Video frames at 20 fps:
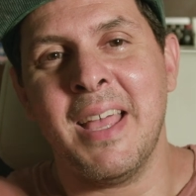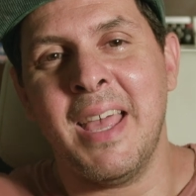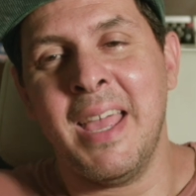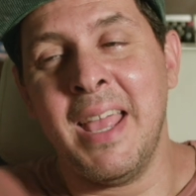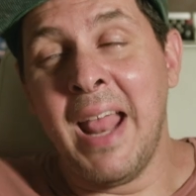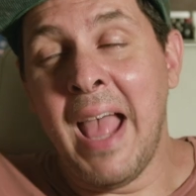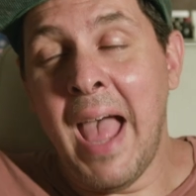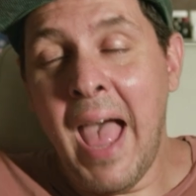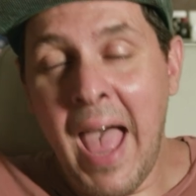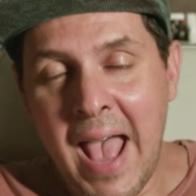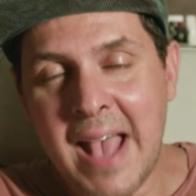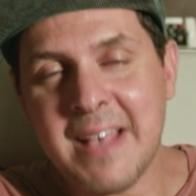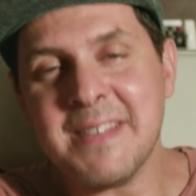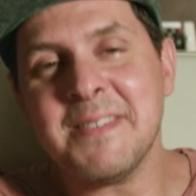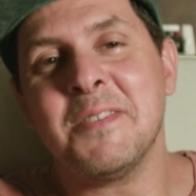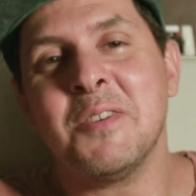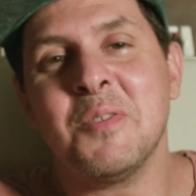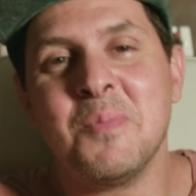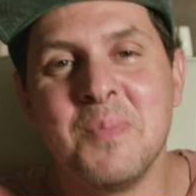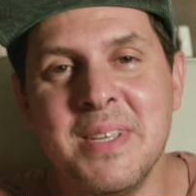It
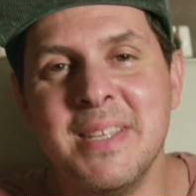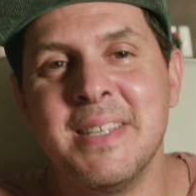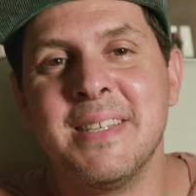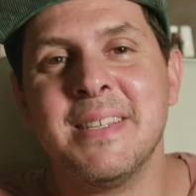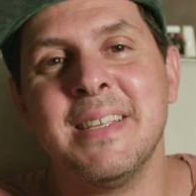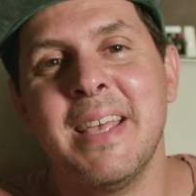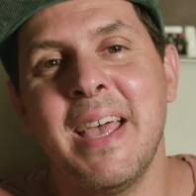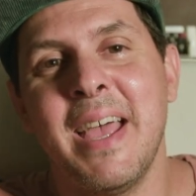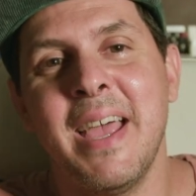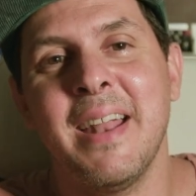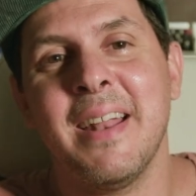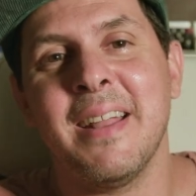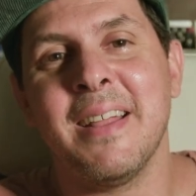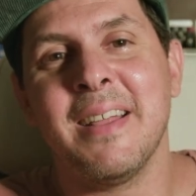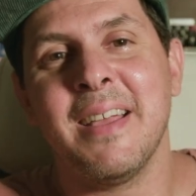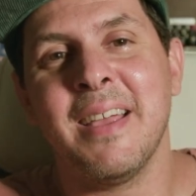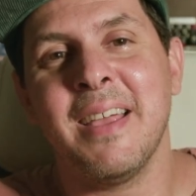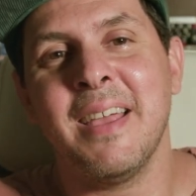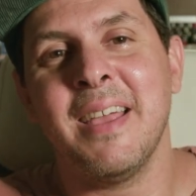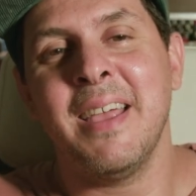has to be said,
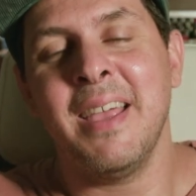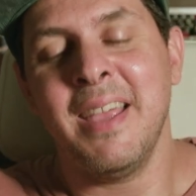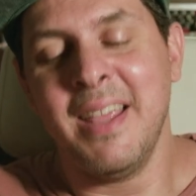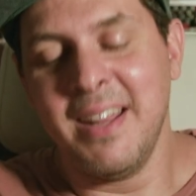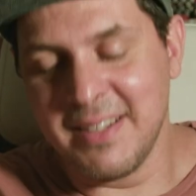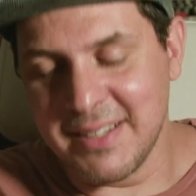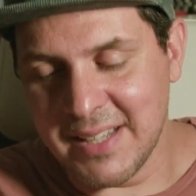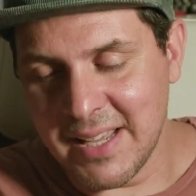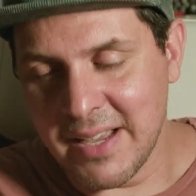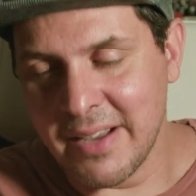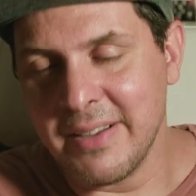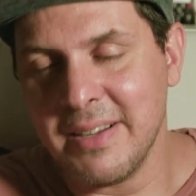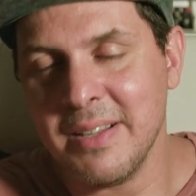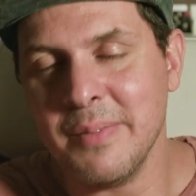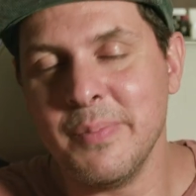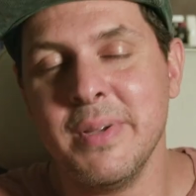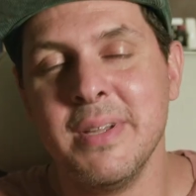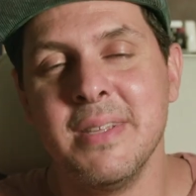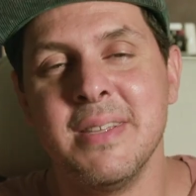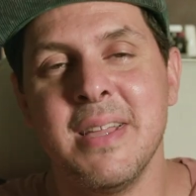and I'm not gonna
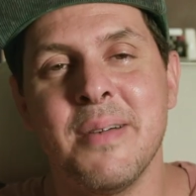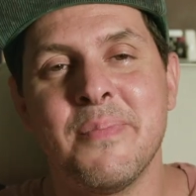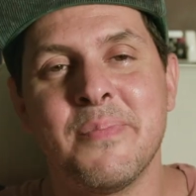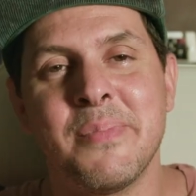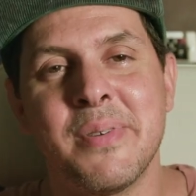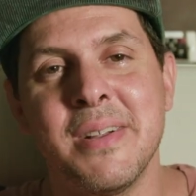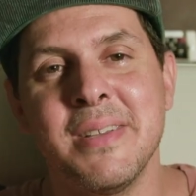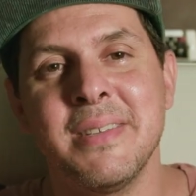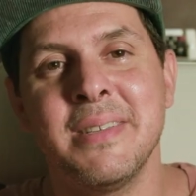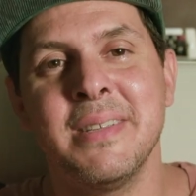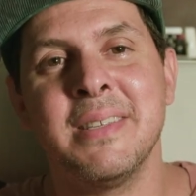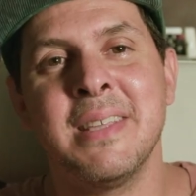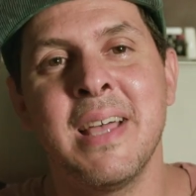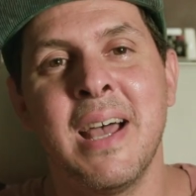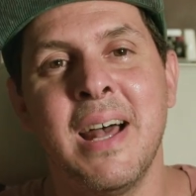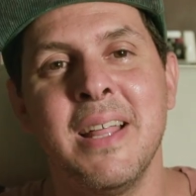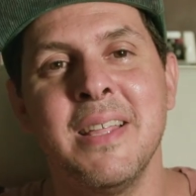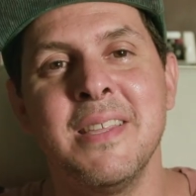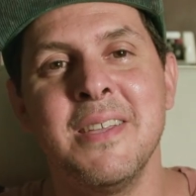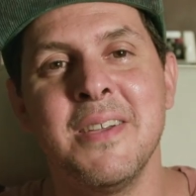be that person
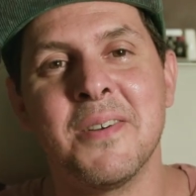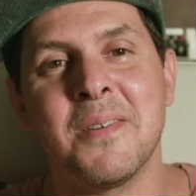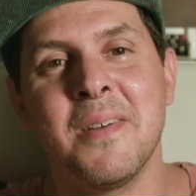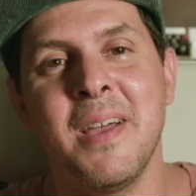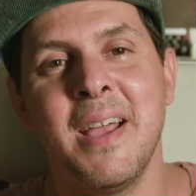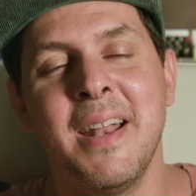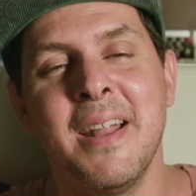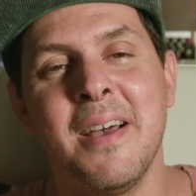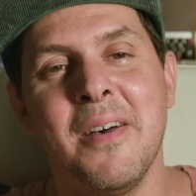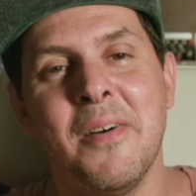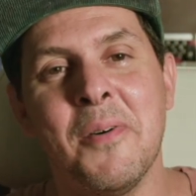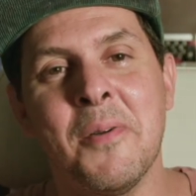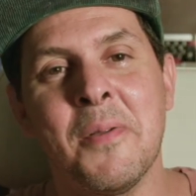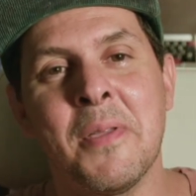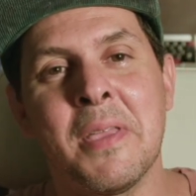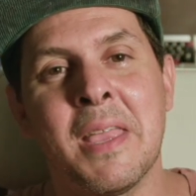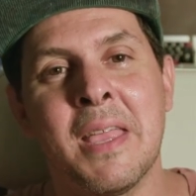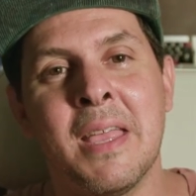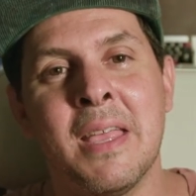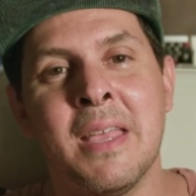telling you right now.
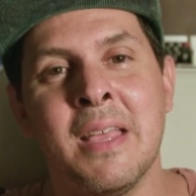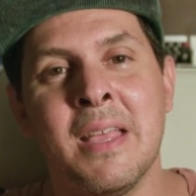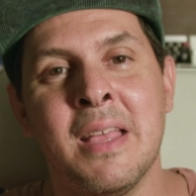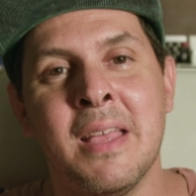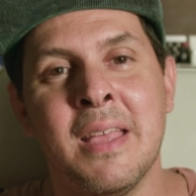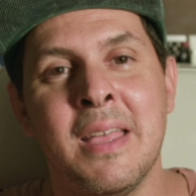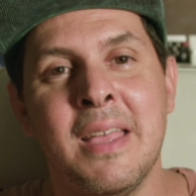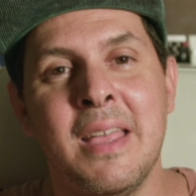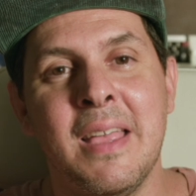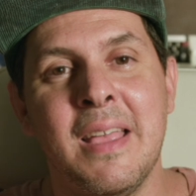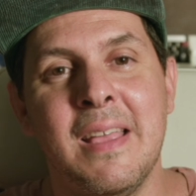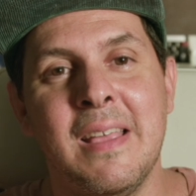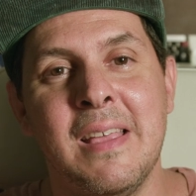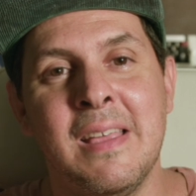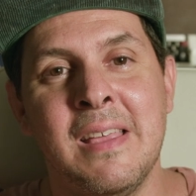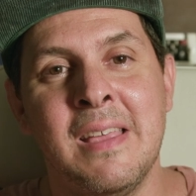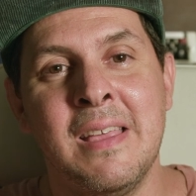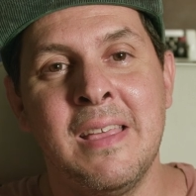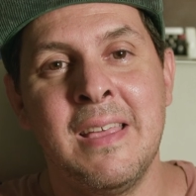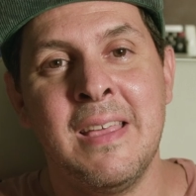
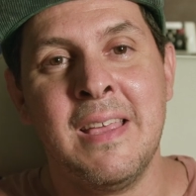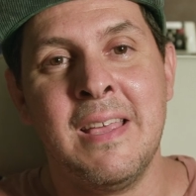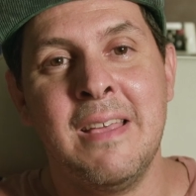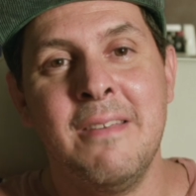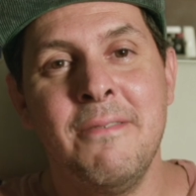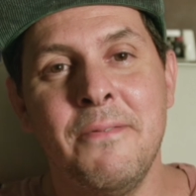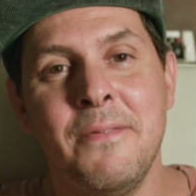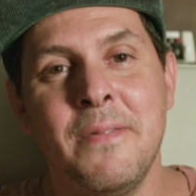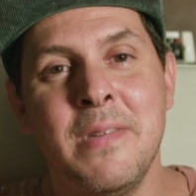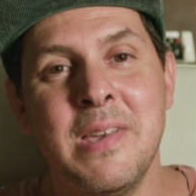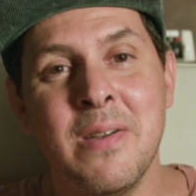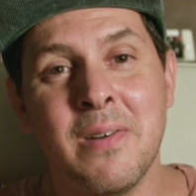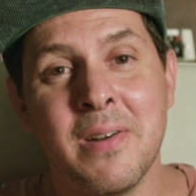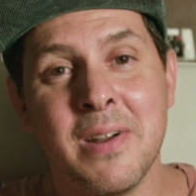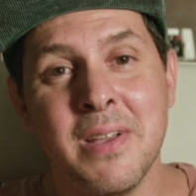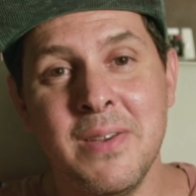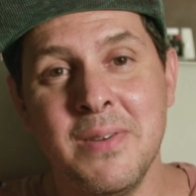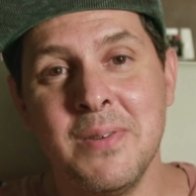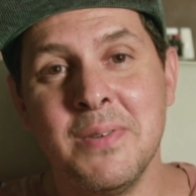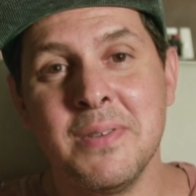if you're
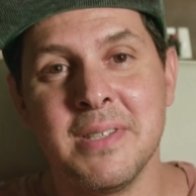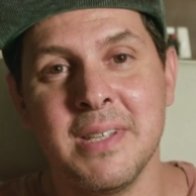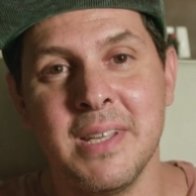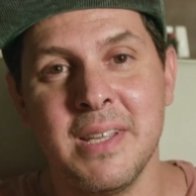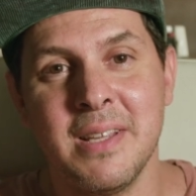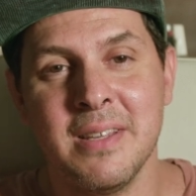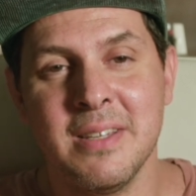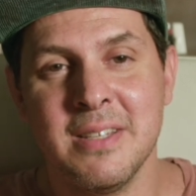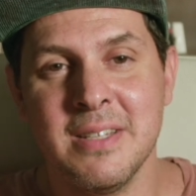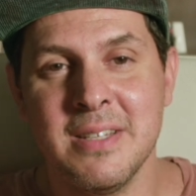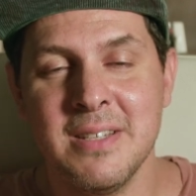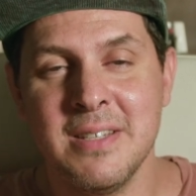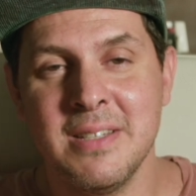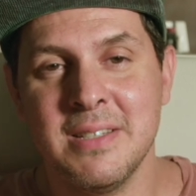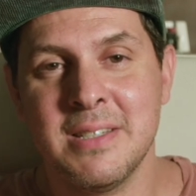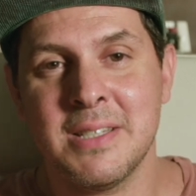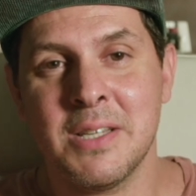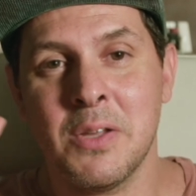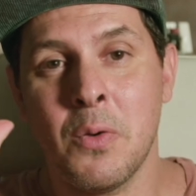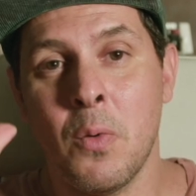using
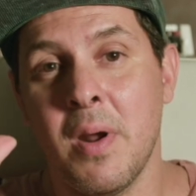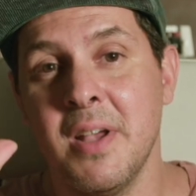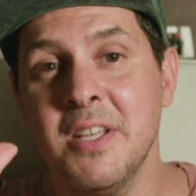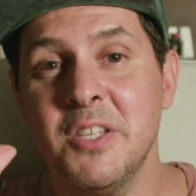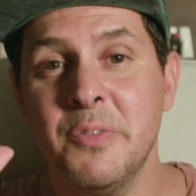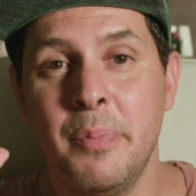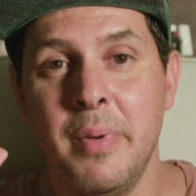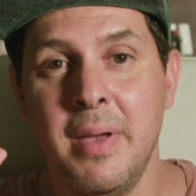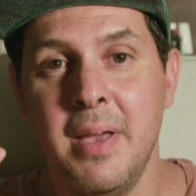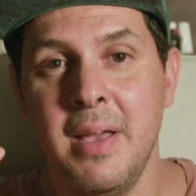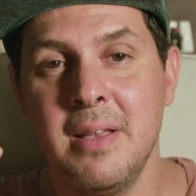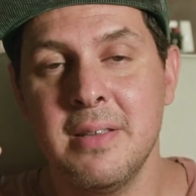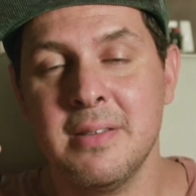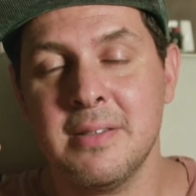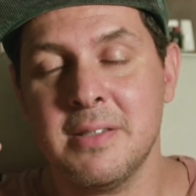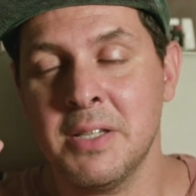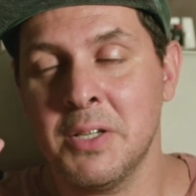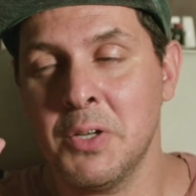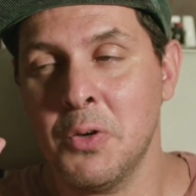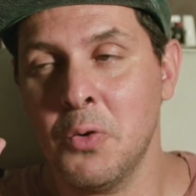
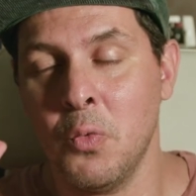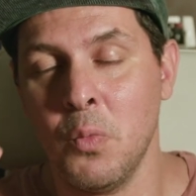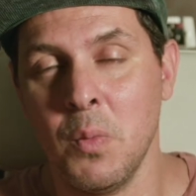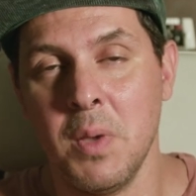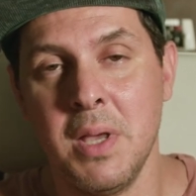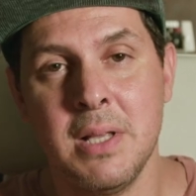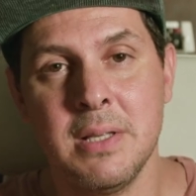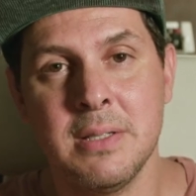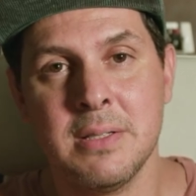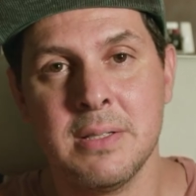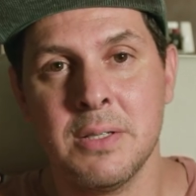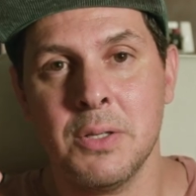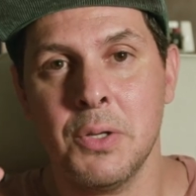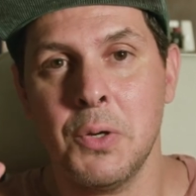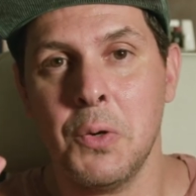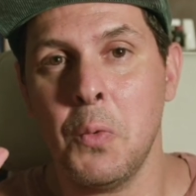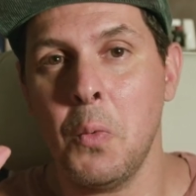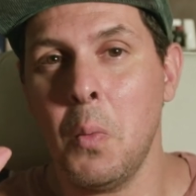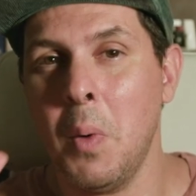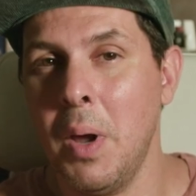Squarespace, Wix,
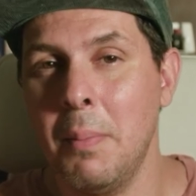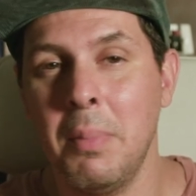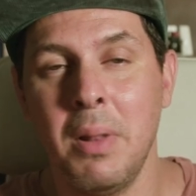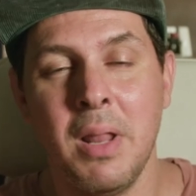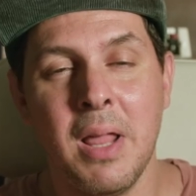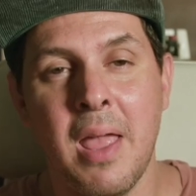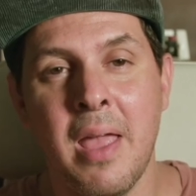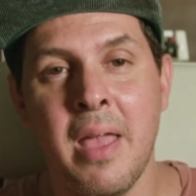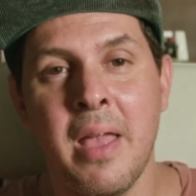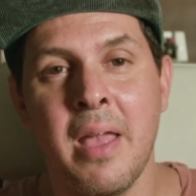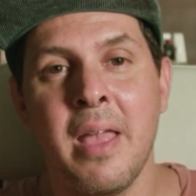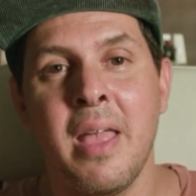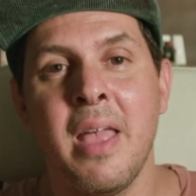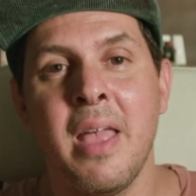Weebly